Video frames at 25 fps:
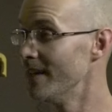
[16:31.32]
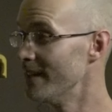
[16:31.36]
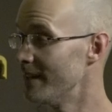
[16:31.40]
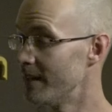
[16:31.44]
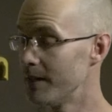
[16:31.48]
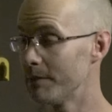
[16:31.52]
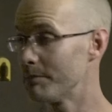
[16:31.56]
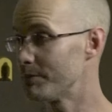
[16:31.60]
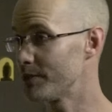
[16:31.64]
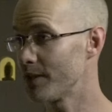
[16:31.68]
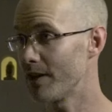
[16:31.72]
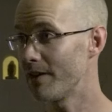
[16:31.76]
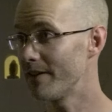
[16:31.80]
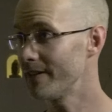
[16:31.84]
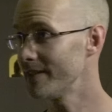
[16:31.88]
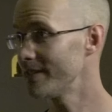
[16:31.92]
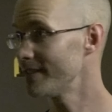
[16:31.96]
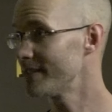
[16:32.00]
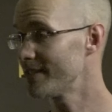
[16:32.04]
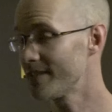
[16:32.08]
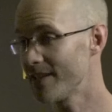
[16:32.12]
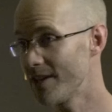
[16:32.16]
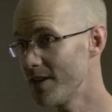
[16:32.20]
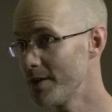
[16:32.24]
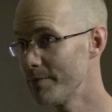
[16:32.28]
I'm sorry,
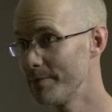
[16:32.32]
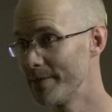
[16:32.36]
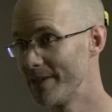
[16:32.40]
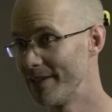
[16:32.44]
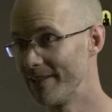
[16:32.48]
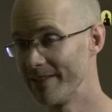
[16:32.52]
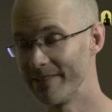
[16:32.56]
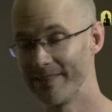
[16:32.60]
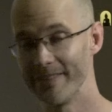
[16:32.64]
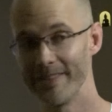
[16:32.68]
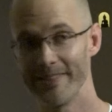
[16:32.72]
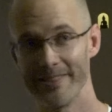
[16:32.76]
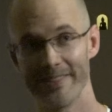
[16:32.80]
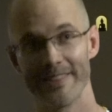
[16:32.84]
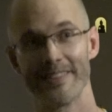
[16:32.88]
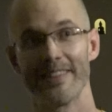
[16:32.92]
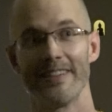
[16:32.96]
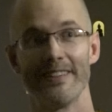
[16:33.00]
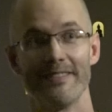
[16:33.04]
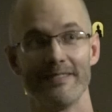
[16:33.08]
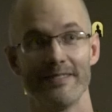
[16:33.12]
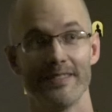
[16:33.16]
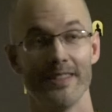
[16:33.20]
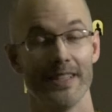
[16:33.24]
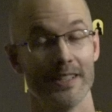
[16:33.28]
it's terminal, you know,
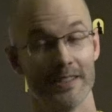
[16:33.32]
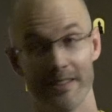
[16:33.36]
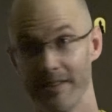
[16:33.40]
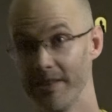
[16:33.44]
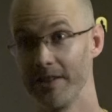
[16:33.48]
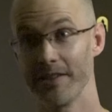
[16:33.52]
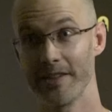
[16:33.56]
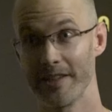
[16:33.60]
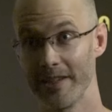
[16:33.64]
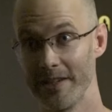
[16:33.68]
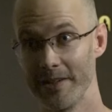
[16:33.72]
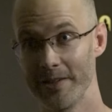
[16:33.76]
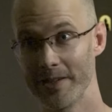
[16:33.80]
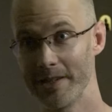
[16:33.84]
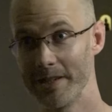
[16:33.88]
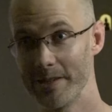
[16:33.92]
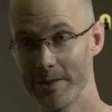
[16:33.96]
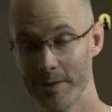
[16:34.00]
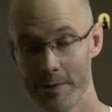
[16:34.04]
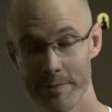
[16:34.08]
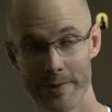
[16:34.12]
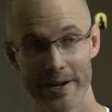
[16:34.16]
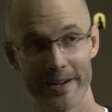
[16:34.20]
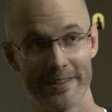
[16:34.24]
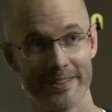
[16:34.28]
so nothing you can
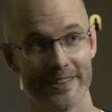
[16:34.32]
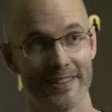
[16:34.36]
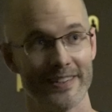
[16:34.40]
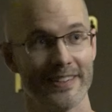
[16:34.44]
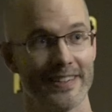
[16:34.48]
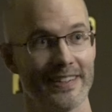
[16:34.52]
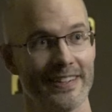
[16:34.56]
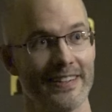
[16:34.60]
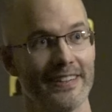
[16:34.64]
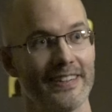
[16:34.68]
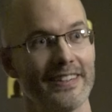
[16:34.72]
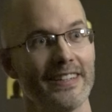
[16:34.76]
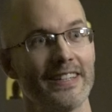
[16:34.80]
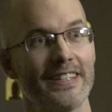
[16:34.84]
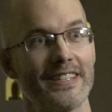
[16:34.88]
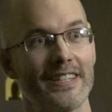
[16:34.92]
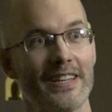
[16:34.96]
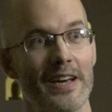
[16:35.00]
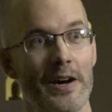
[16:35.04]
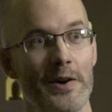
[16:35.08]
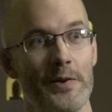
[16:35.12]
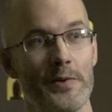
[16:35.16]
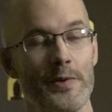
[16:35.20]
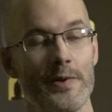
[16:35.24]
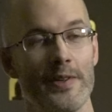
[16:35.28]
do about it, you know.
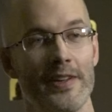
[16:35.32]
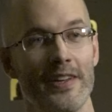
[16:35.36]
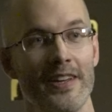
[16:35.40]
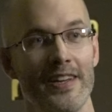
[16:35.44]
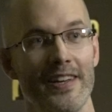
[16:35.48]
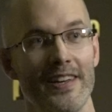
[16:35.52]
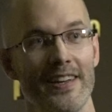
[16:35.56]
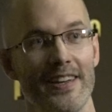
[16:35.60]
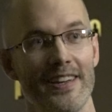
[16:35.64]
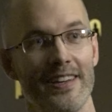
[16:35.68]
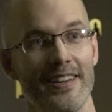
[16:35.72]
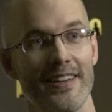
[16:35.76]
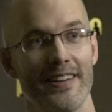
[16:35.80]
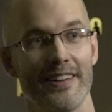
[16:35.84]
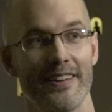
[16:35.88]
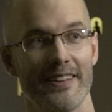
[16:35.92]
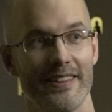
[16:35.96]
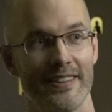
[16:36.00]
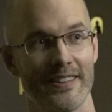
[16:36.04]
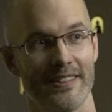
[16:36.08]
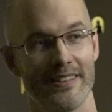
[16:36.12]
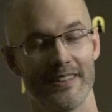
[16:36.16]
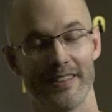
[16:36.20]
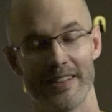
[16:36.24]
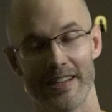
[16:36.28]
So,
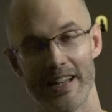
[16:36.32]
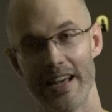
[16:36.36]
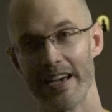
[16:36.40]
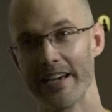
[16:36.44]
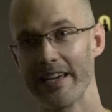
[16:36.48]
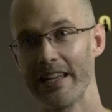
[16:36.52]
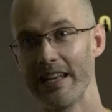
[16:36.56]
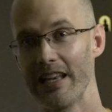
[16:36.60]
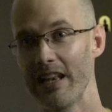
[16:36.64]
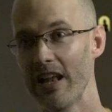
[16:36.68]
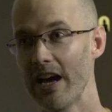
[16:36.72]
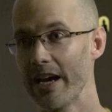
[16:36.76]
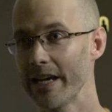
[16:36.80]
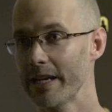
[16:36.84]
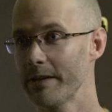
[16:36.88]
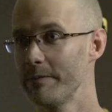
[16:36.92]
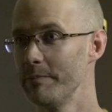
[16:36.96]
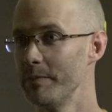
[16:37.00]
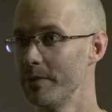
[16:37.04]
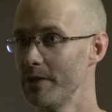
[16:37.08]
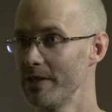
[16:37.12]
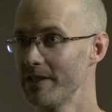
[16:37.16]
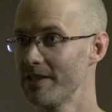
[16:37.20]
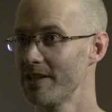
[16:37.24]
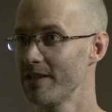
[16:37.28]
you know, like
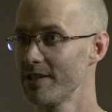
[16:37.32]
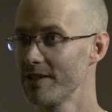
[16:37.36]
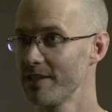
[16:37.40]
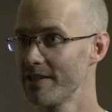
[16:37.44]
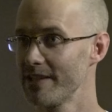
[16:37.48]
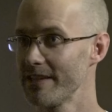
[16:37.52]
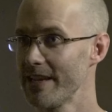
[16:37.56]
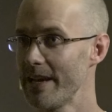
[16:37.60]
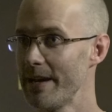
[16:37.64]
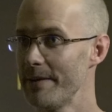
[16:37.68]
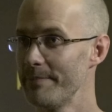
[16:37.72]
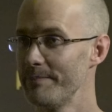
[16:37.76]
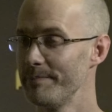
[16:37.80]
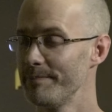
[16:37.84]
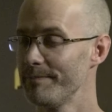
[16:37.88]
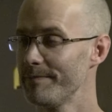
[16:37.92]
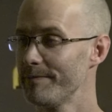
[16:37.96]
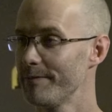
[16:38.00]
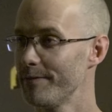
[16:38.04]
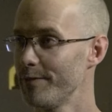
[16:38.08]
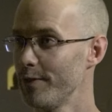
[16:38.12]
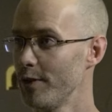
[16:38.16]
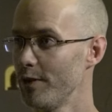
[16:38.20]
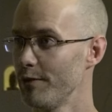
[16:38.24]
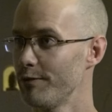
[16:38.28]
enlightenment is um,
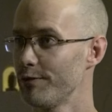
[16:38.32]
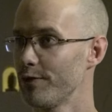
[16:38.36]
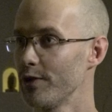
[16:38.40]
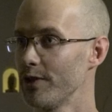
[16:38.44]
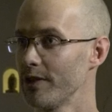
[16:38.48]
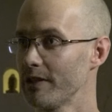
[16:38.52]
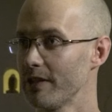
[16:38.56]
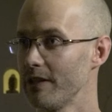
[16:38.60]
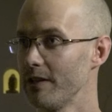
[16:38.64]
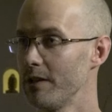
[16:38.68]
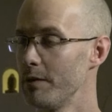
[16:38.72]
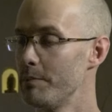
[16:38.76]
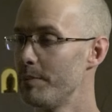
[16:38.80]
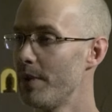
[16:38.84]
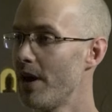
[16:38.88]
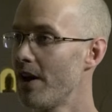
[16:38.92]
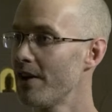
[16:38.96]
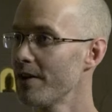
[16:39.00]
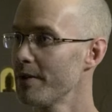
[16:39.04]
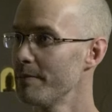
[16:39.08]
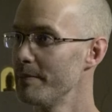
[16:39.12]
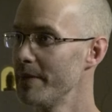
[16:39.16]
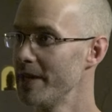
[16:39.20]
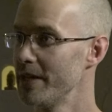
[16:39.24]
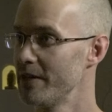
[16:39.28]
full frontal
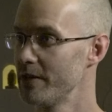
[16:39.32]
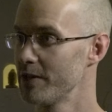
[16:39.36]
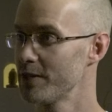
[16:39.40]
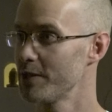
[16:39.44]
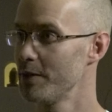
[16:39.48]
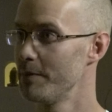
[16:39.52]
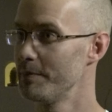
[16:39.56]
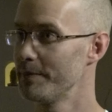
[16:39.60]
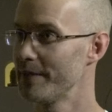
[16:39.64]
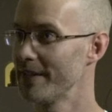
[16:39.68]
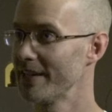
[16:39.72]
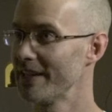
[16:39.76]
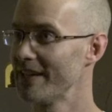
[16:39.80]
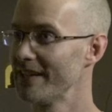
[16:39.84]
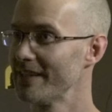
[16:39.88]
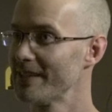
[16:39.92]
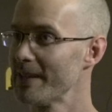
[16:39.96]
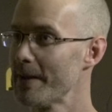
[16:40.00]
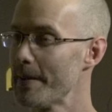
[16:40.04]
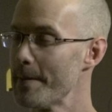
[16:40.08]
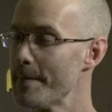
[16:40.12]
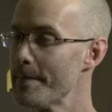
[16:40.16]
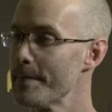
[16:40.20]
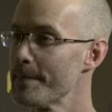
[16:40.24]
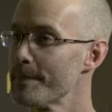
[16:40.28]
lobotomy or something like
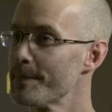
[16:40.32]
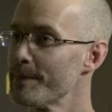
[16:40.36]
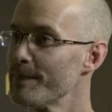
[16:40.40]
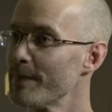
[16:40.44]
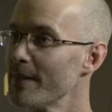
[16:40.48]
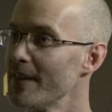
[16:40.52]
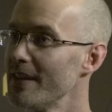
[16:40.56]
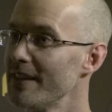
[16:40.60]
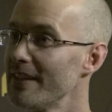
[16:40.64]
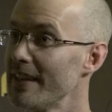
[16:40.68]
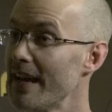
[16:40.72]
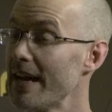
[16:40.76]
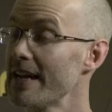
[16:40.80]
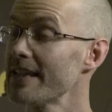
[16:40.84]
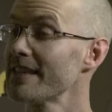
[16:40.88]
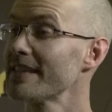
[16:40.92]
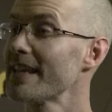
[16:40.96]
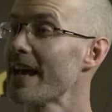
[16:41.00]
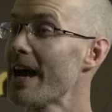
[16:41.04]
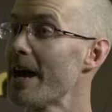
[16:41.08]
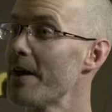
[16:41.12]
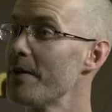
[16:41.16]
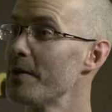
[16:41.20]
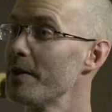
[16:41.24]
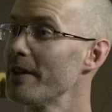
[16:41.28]
that. That's
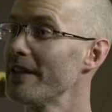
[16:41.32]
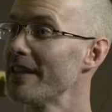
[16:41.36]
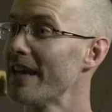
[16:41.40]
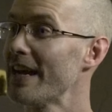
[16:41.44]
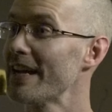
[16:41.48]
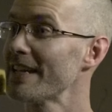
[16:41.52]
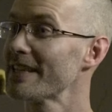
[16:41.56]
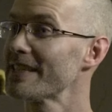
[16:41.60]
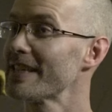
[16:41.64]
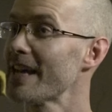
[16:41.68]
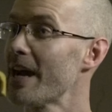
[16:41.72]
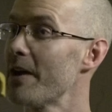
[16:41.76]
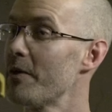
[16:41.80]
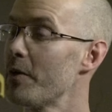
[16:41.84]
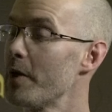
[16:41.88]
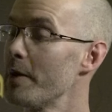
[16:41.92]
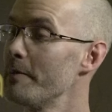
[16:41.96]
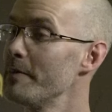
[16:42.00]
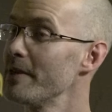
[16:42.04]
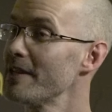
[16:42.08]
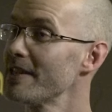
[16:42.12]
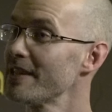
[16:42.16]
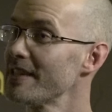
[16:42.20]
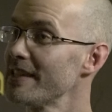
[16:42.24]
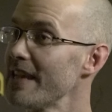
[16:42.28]
how, that's how I
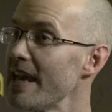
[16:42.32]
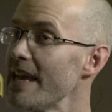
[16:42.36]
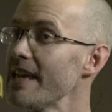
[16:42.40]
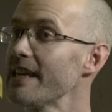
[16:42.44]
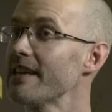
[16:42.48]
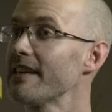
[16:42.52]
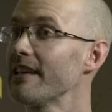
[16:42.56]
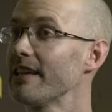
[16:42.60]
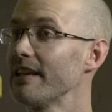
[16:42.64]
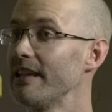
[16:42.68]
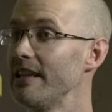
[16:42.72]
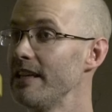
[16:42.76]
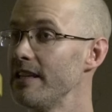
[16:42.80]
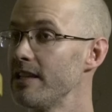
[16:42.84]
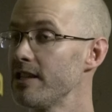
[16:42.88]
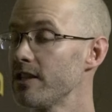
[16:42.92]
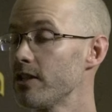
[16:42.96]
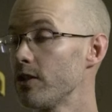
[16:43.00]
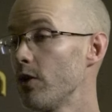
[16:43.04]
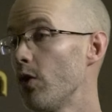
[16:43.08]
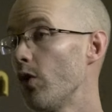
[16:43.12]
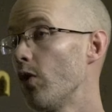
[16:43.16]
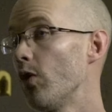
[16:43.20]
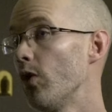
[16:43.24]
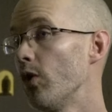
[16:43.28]
mistakenly
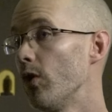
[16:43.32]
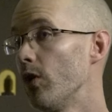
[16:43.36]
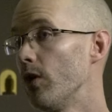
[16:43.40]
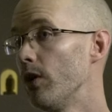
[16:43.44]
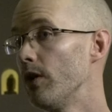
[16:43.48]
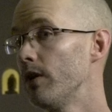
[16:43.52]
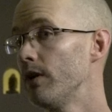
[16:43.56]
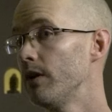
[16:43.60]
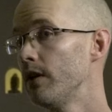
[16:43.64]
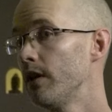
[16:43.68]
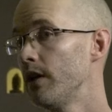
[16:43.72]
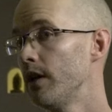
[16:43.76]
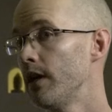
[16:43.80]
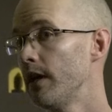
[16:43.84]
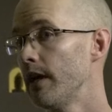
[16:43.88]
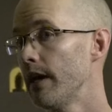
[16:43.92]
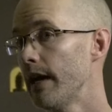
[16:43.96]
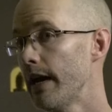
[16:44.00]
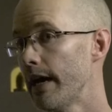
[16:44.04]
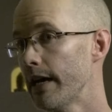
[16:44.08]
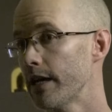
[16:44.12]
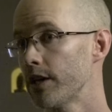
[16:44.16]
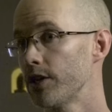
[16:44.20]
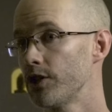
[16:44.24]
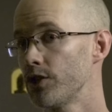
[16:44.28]
saw
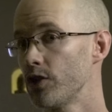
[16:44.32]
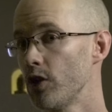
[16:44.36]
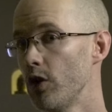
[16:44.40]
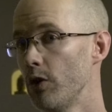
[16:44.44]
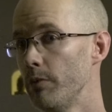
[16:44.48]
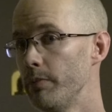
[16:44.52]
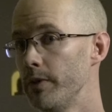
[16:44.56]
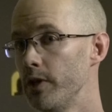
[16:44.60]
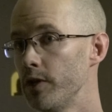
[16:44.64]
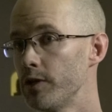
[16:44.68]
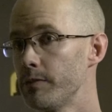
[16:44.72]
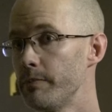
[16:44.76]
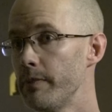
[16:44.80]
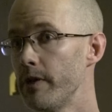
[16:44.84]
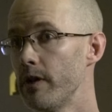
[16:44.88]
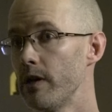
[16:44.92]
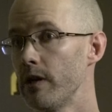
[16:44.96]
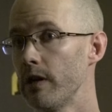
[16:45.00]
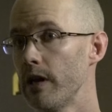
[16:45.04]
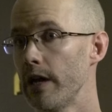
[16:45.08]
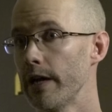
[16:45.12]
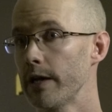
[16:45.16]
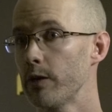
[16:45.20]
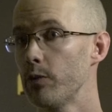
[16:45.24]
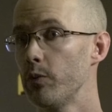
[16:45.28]
Akshobhya's
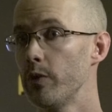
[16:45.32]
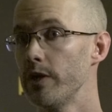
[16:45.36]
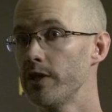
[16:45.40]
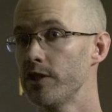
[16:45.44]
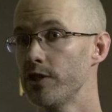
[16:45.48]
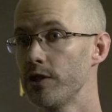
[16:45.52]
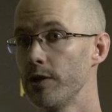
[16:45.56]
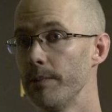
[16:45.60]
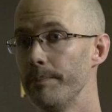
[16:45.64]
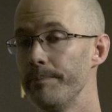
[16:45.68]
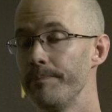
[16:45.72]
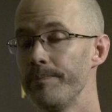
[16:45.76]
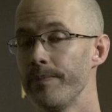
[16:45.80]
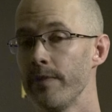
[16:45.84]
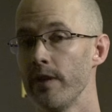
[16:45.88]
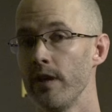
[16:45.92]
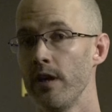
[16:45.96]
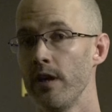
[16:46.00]
mirror-like wisdom.